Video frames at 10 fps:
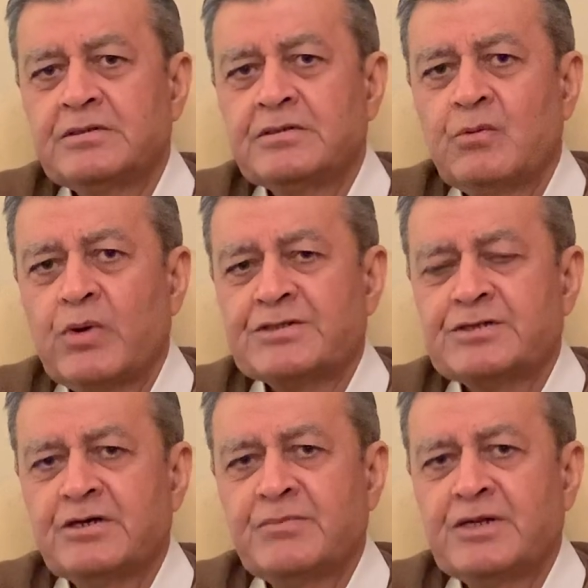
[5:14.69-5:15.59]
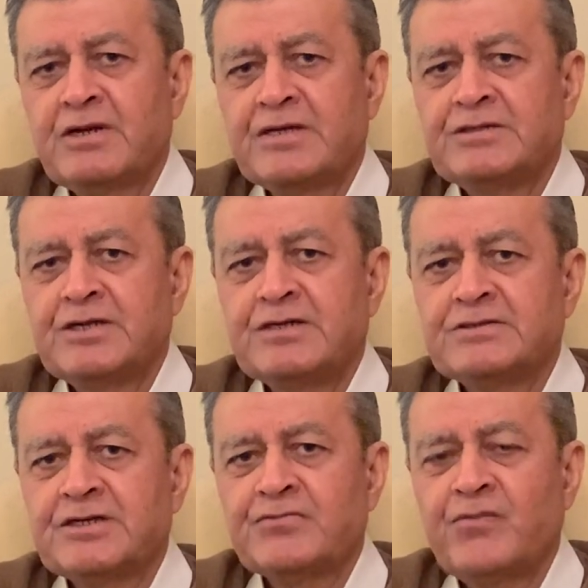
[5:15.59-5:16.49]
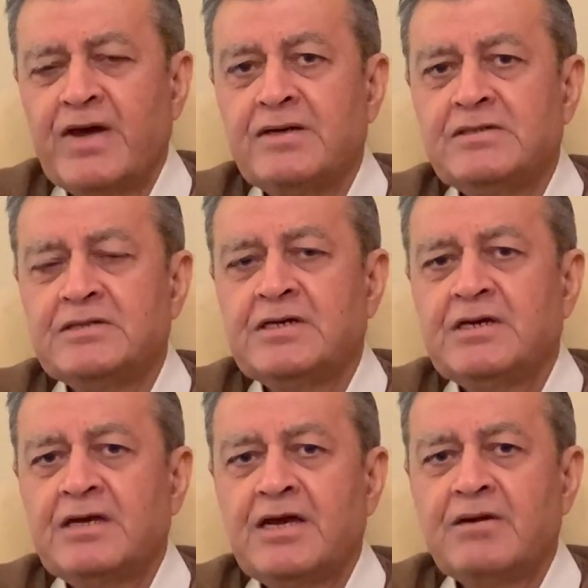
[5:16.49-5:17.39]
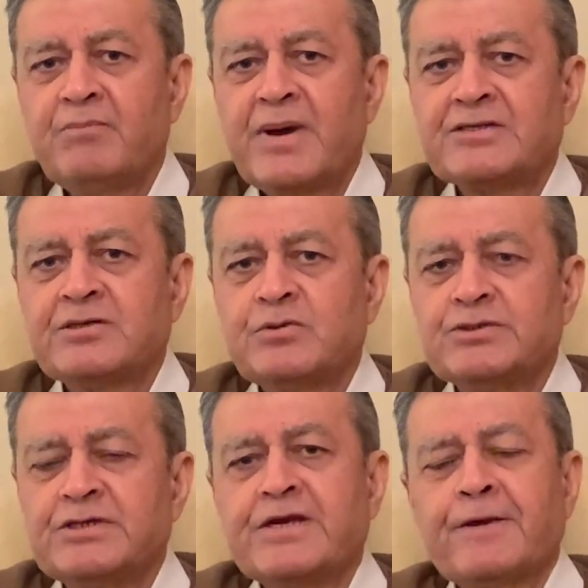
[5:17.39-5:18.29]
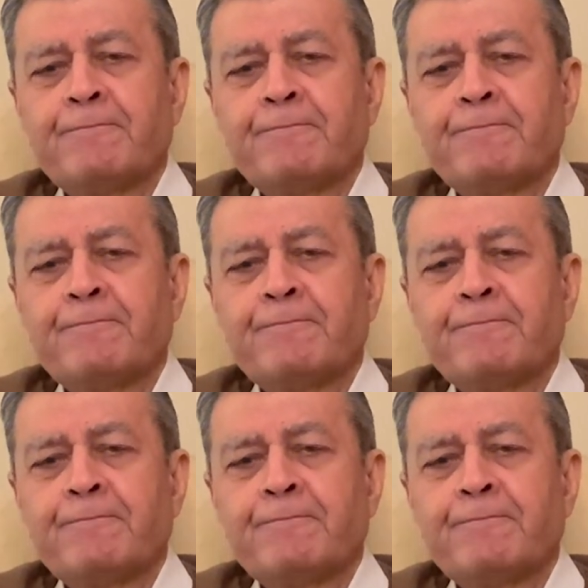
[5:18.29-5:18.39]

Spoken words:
West Germany in 1986 finals in Mexico City.